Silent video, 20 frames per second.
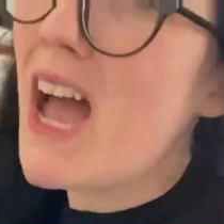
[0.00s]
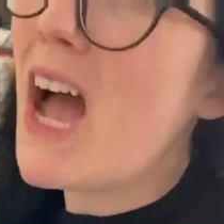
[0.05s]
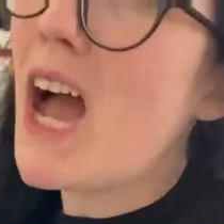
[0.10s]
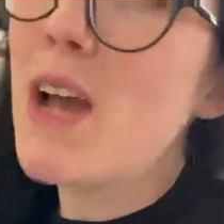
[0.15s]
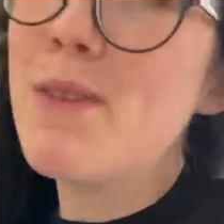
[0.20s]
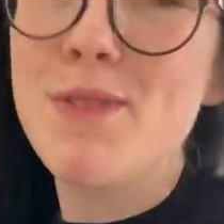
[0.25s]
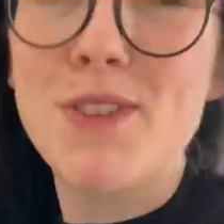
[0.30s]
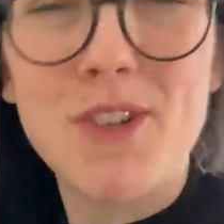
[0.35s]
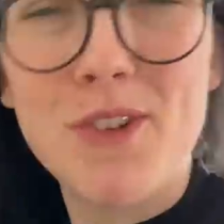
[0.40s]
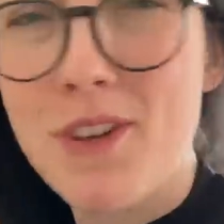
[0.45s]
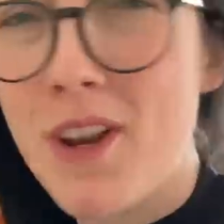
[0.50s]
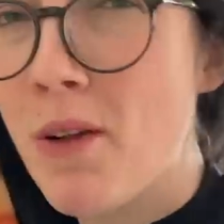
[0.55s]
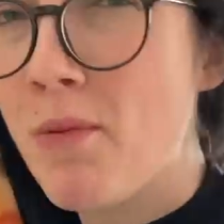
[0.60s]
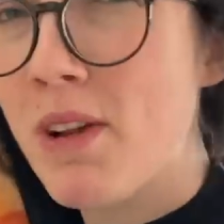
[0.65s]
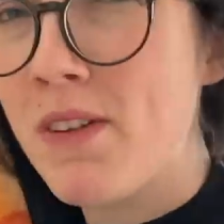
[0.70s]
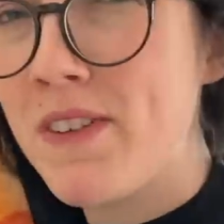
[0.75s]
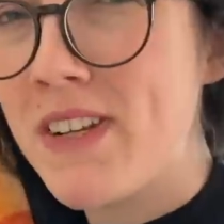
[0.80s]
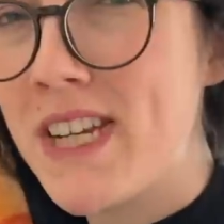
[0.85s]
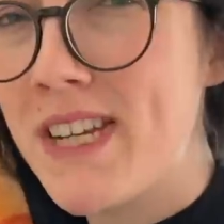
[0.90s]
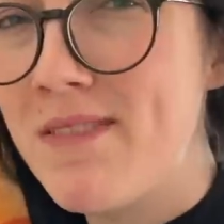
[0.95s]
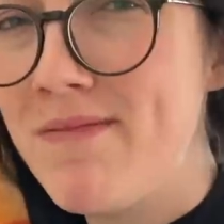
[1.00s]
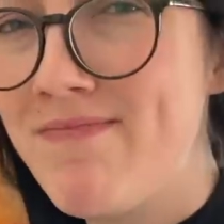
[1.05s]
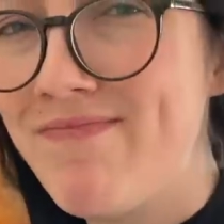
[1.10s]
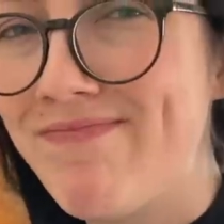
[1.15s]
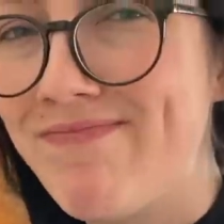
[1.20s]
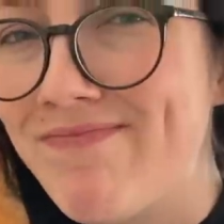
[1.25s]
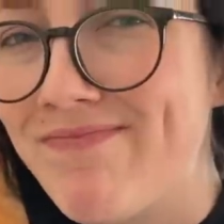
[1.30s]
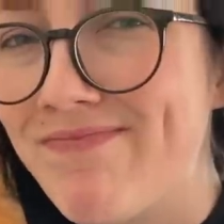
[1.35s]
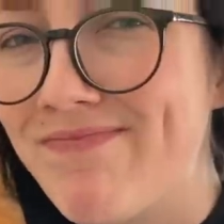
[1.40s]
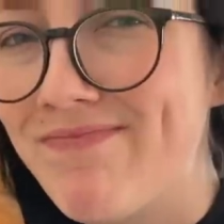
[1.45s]
I'm still not riveted.
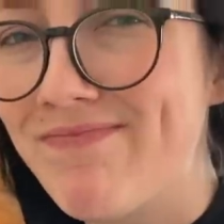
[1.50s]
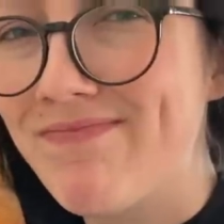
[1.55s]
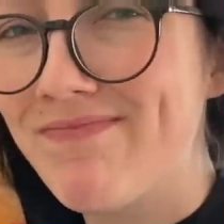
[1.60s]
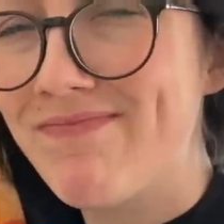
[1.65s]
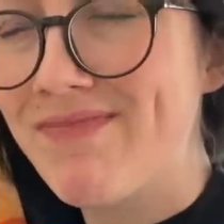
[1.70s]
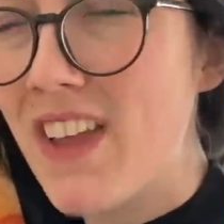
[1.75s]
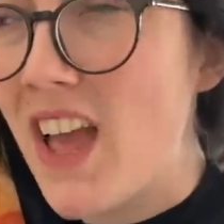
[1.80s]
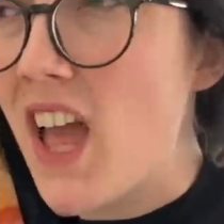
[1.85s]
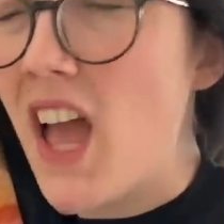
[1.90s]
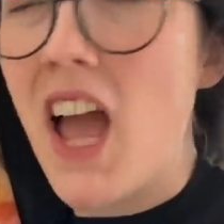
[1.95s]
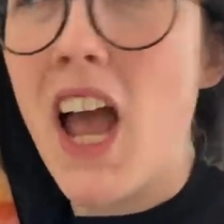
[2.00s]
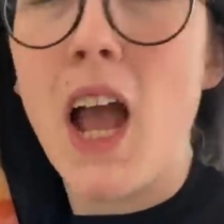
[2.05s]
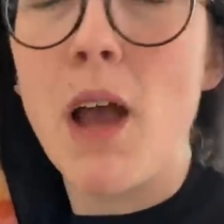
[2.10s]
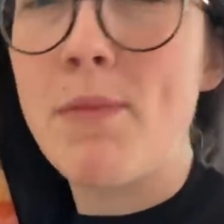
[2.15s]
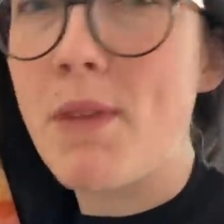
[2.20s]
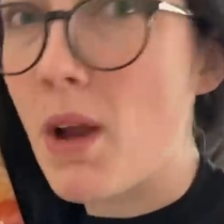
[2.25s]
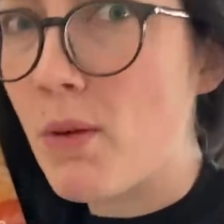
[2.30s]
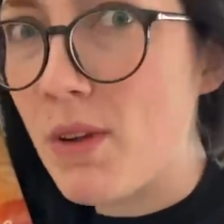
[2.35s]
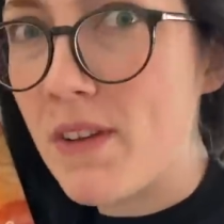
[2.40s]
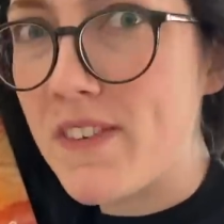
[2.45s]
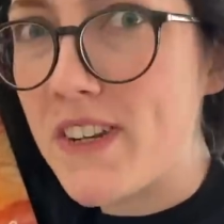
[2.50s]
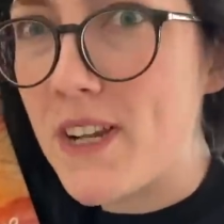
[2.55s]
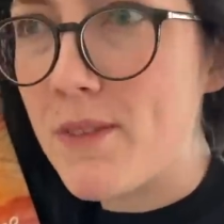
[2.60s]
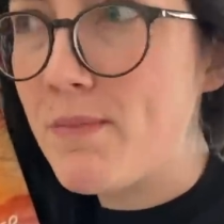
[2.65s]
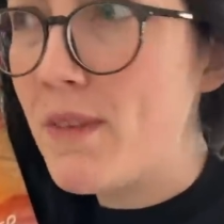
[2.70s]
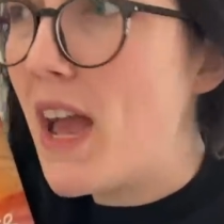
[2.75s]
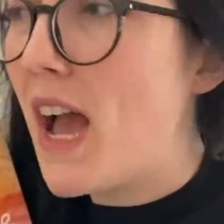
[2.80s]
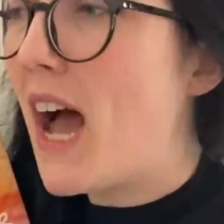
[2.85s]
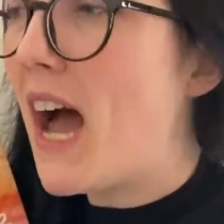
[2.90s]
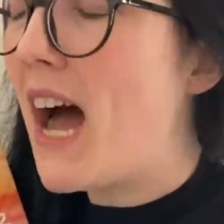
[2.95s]
I'm not
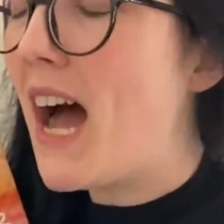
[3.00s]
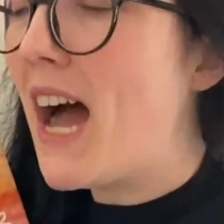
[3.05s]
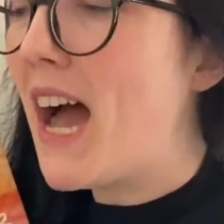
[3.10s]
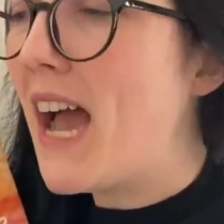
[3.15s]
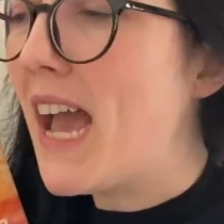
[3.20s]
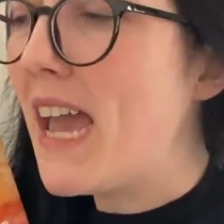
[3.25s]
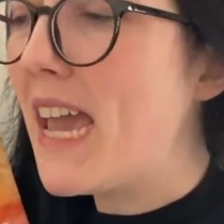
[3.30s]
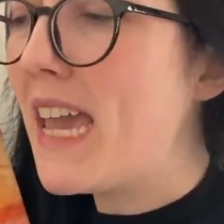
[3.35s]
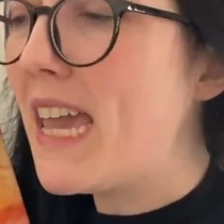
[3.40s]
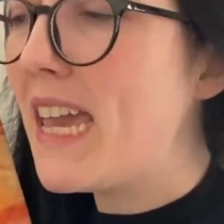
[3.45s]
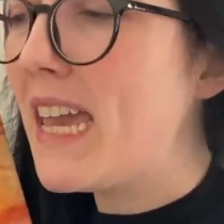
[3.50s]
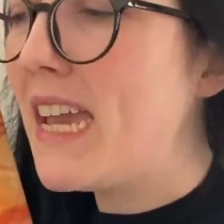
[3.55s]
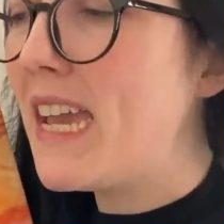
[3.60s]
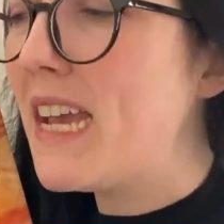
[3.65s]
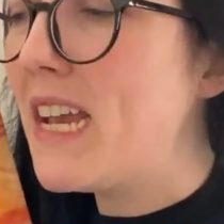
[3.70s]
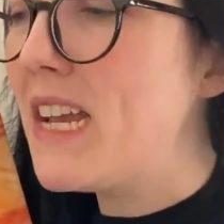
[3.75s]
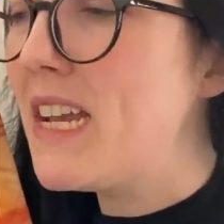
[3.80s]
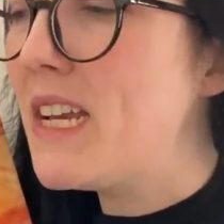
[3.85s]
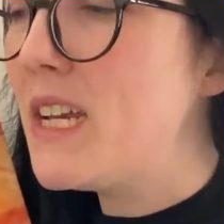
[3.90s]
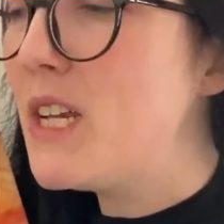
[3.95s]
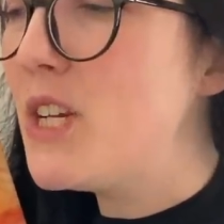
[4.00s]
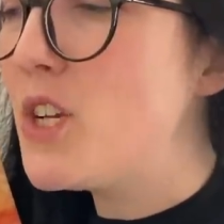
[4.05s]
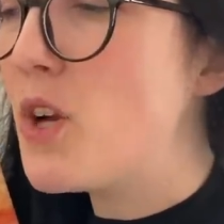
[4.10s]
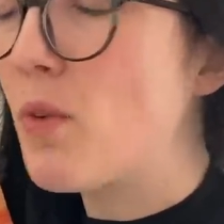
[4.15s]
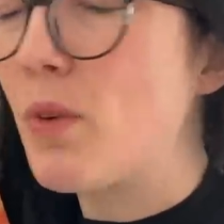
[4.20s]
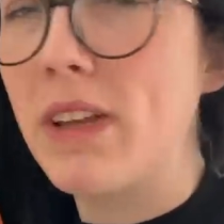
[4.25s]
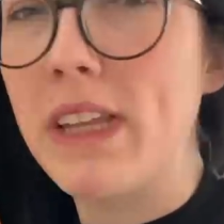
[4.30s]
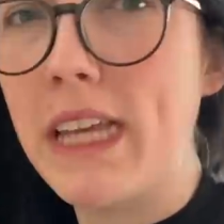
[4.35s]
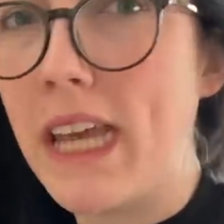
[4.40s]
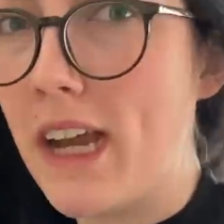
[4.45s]
riveted. I
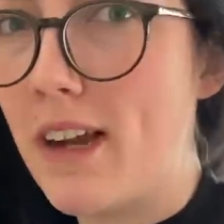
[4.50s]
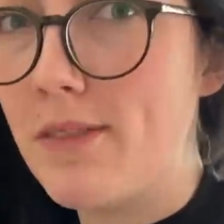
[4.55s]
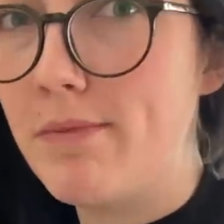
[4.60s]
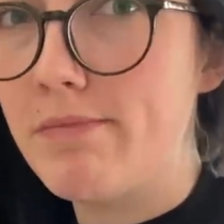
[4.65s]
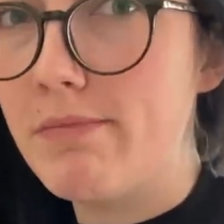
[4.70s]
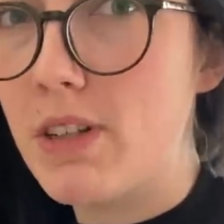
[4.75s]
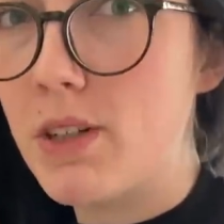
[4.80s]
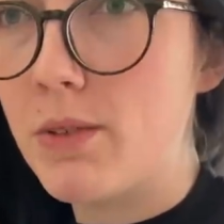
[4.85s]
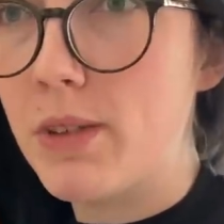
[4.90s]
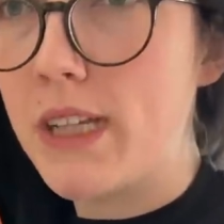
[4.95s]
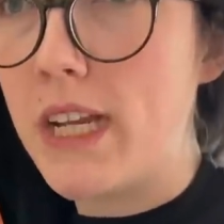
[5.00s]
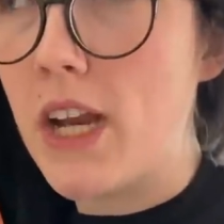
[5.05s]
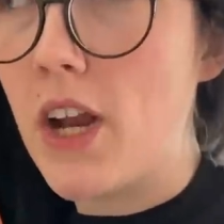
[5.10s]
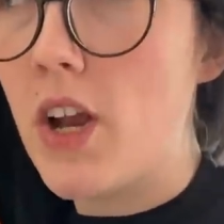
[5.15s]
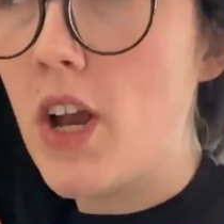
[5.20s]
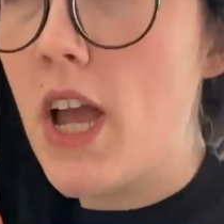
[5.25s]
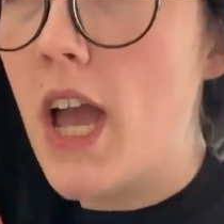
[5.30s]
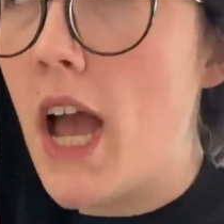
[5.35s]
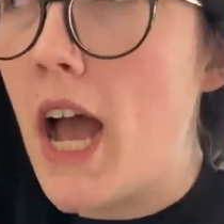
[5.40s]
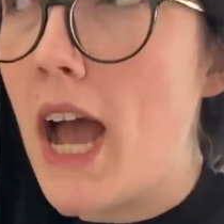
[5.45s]
don't really care. I don't really care.